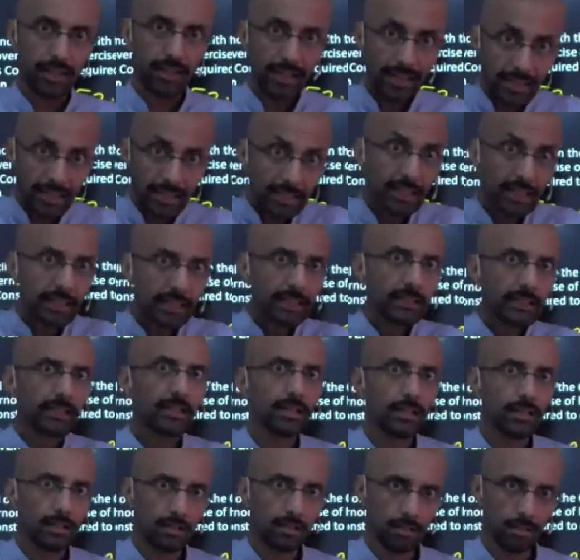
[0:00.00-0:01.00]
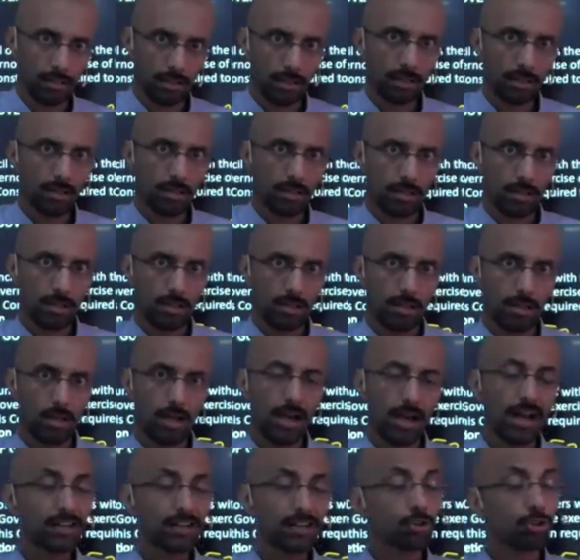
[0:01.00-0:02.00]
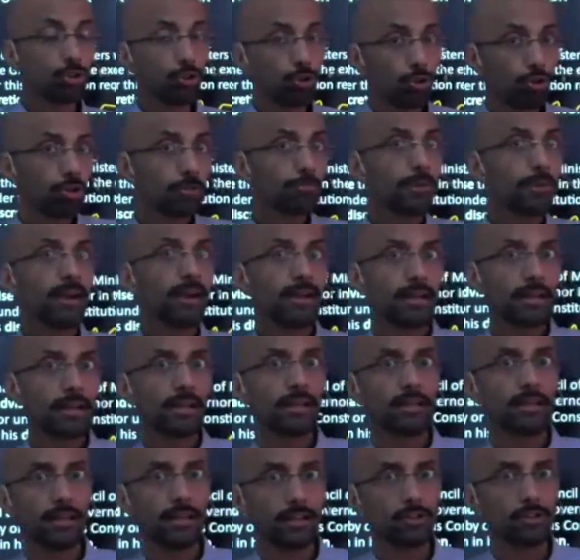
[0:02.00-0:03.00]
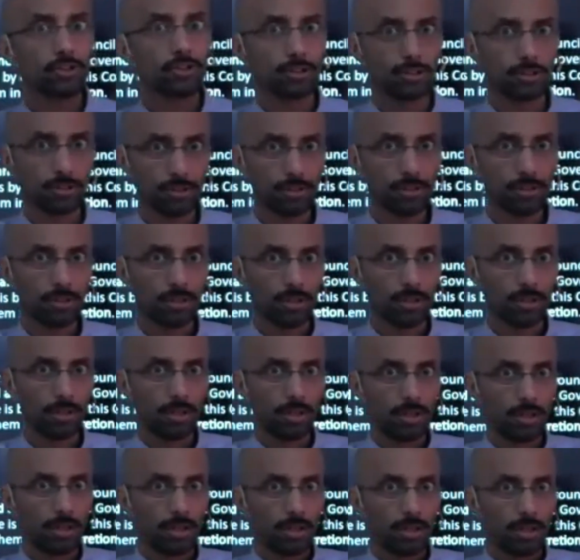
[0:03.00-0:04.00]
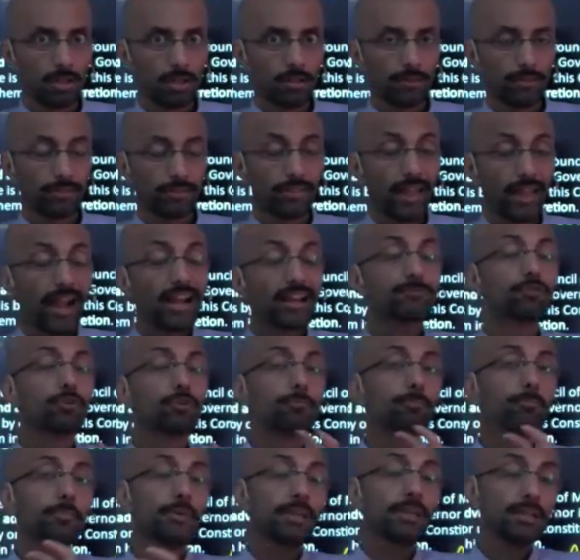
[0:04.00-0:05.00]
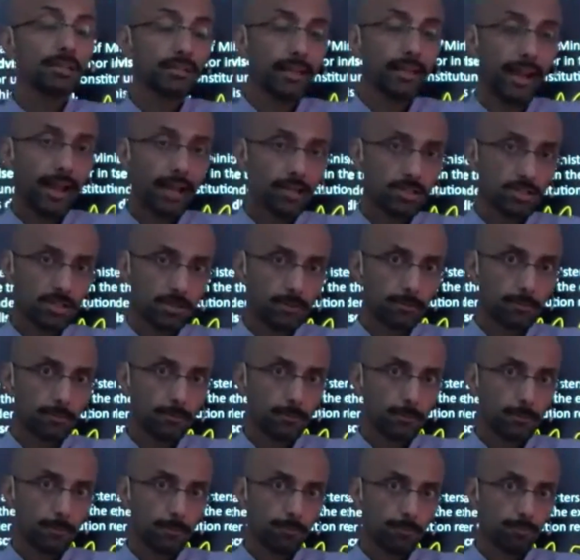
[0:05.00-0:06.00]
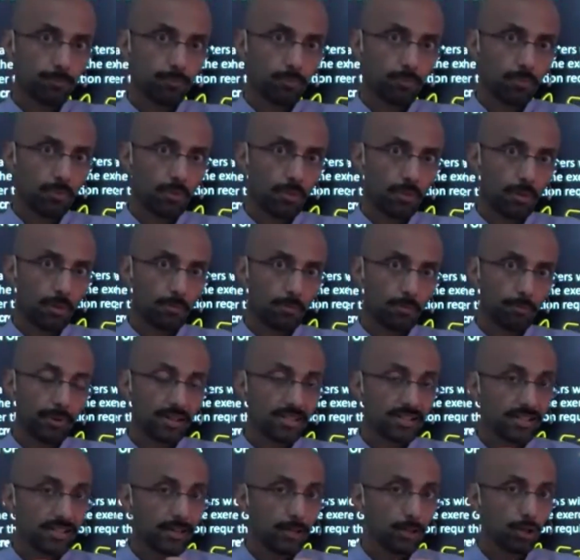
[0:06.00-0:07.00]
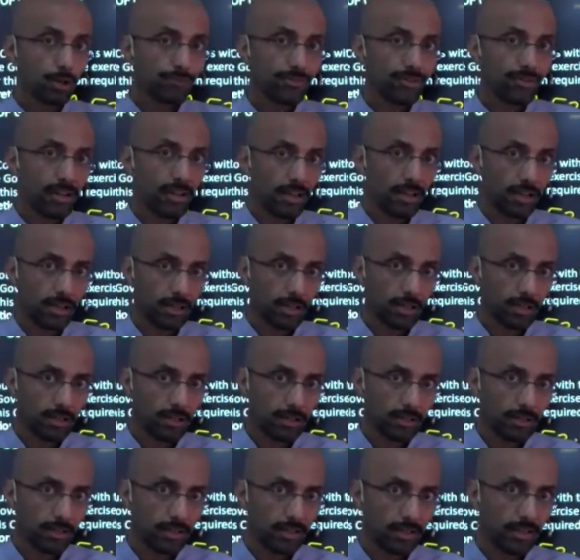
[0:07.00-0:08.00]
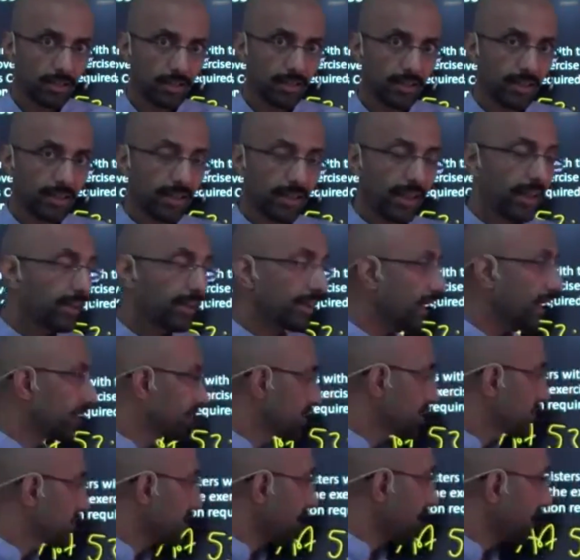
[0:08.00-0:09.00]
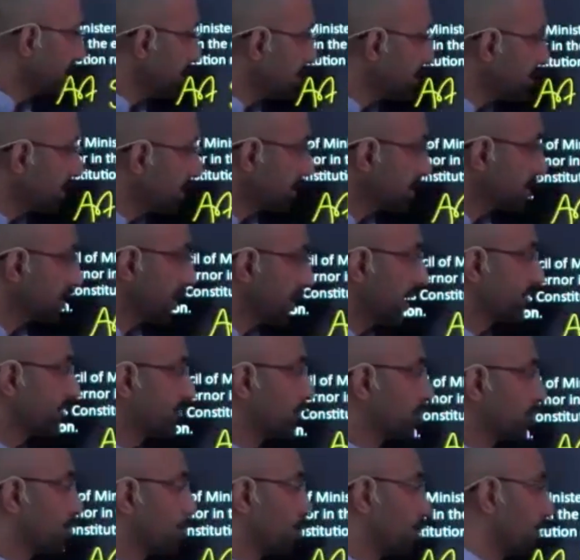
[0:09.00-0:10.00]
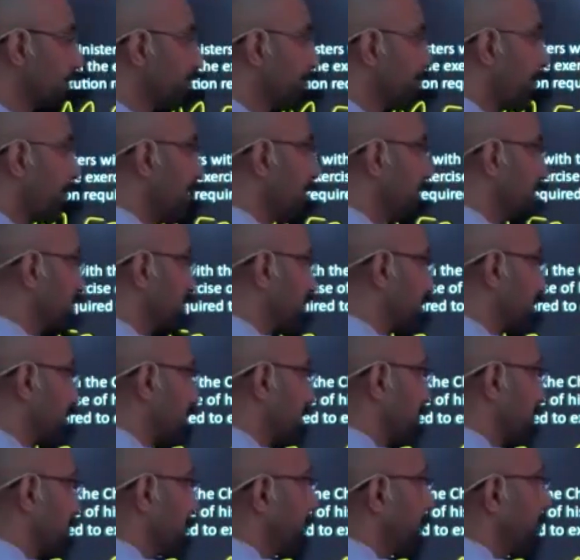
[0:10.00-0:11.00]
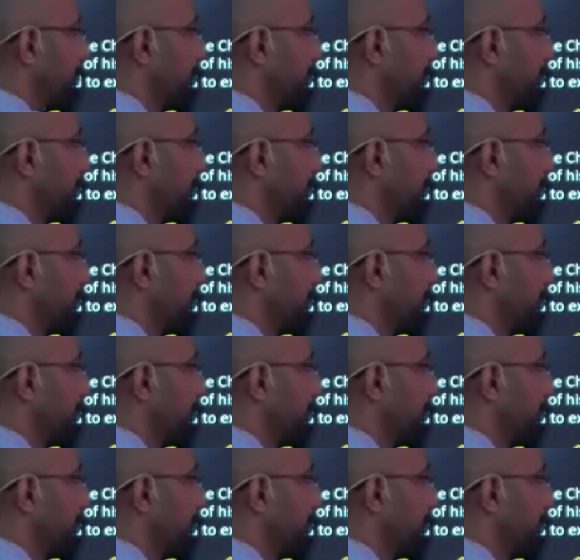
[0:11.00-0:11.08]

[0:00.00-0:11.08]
inherently are non-binding in nature, that would mean that President of India can exercise his executive powers